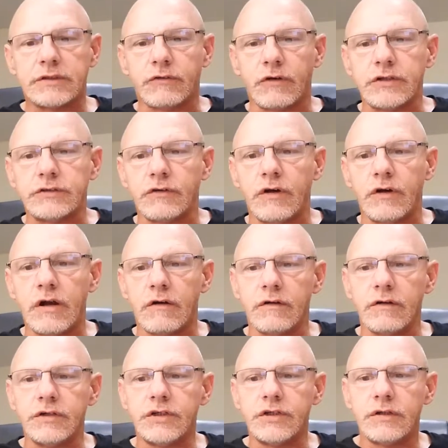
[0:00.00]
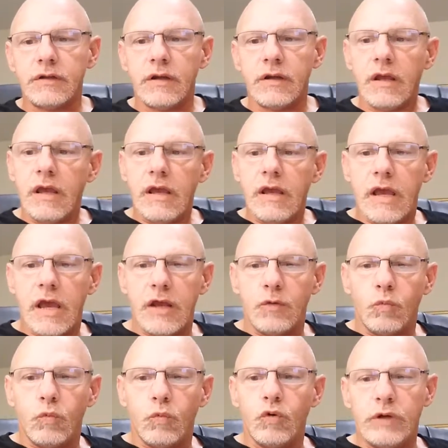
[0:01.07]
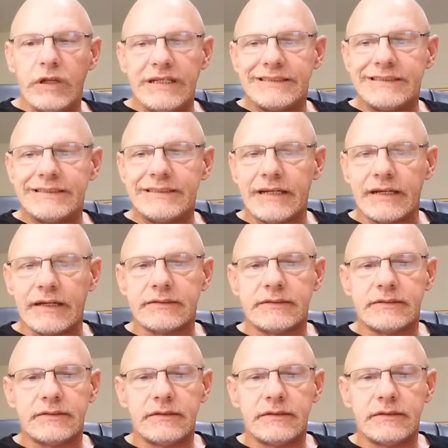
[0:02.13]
racial heritage, and wounding 6.